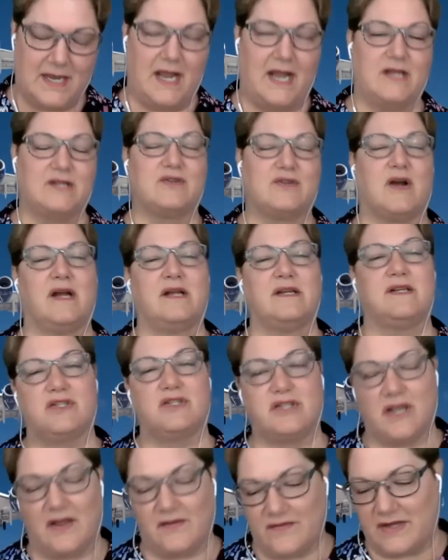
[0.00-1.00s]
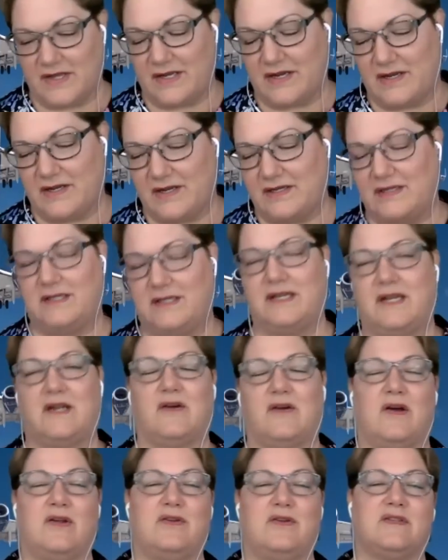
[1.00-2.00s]
and trying to shove it you
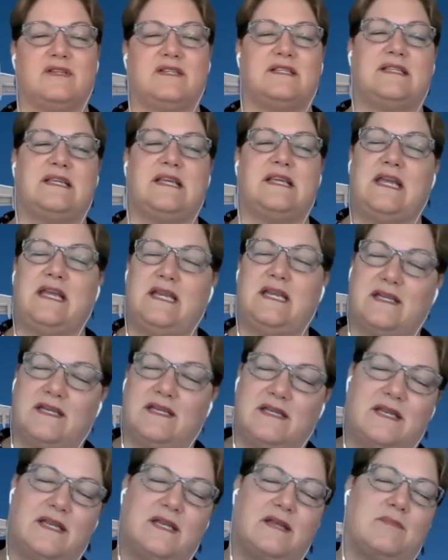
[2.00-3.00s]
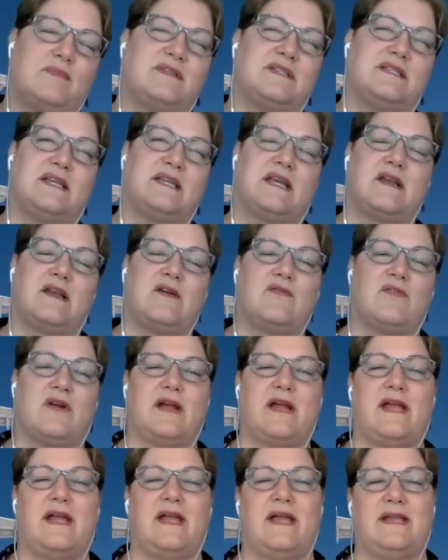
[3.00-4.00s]
know, under the seat, stick it
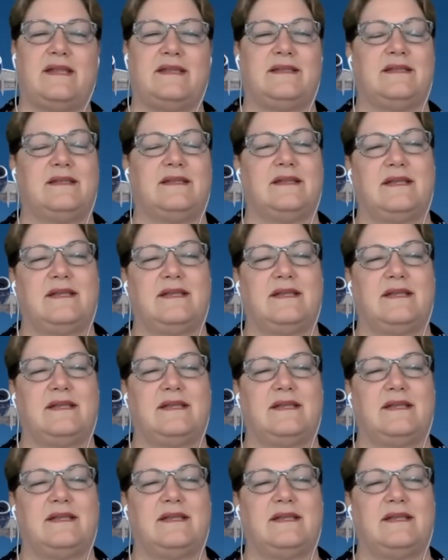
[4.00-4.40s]
overhead.